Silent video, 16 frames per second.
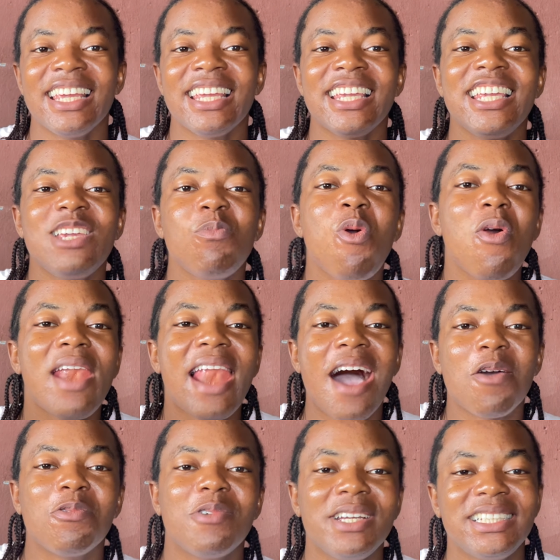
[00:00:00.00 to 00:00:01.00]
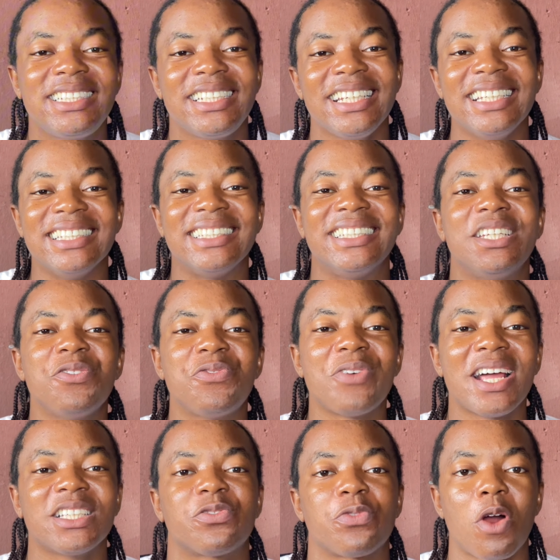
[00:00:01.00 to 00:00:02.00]
Igbo language is
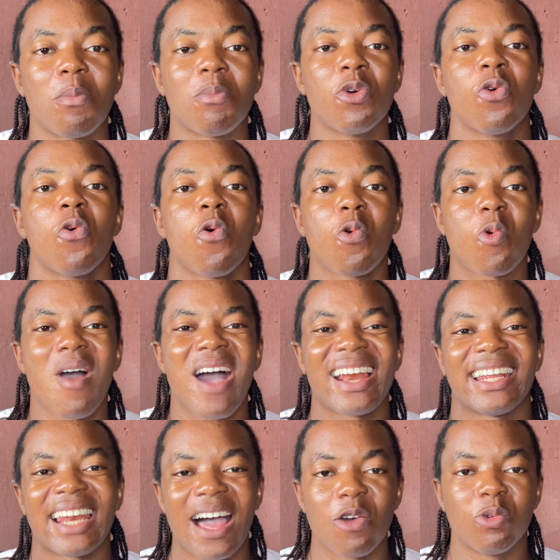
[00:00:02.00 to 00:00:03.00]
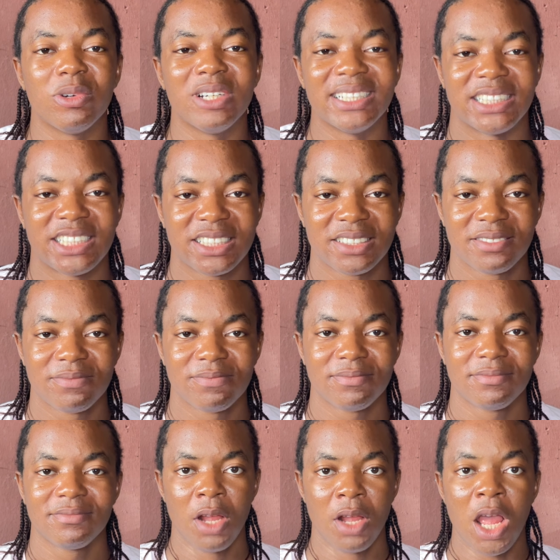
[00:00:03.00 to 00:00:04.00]
different from Ukwuani language.
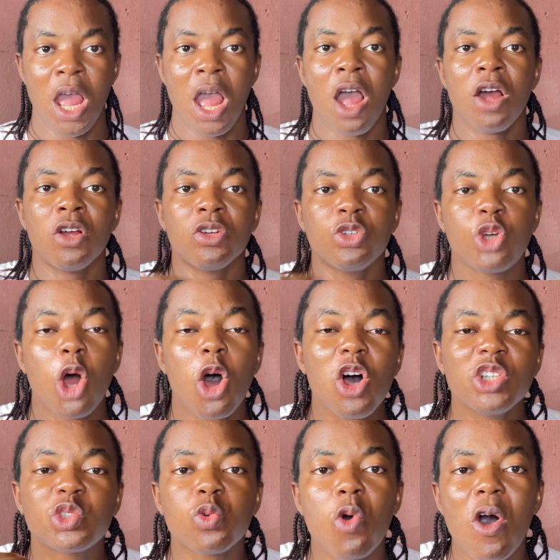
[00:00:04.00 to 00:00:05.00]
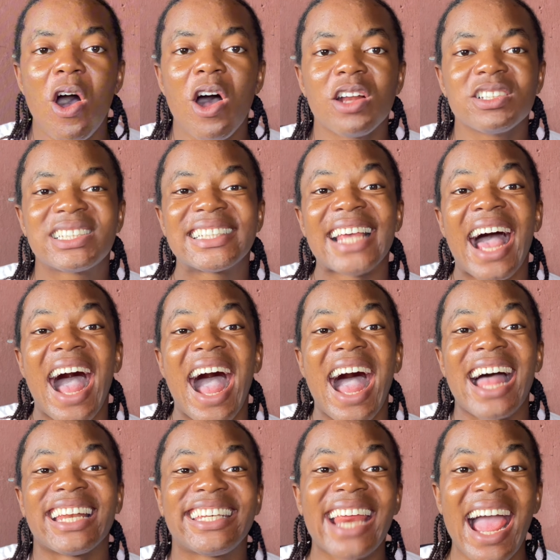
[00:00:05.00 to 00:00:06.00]
Those words
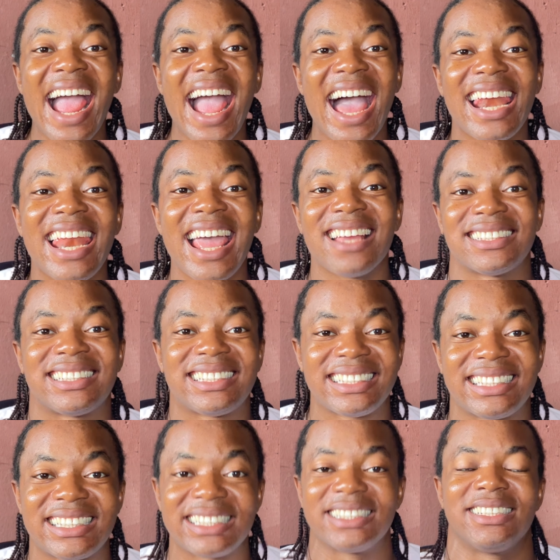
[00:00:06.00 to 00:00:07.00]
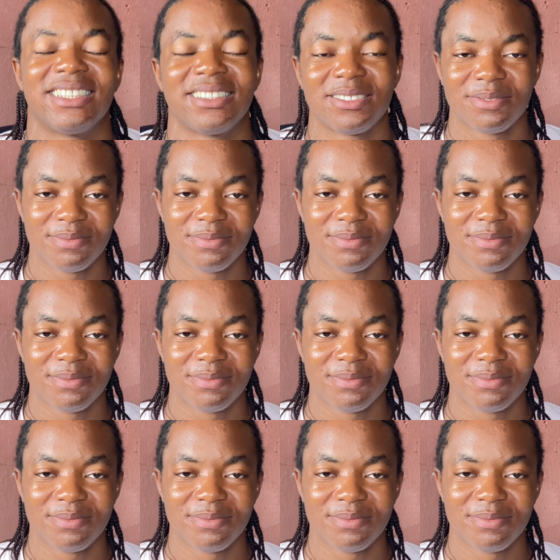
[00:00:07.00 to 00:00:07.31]
are dialects.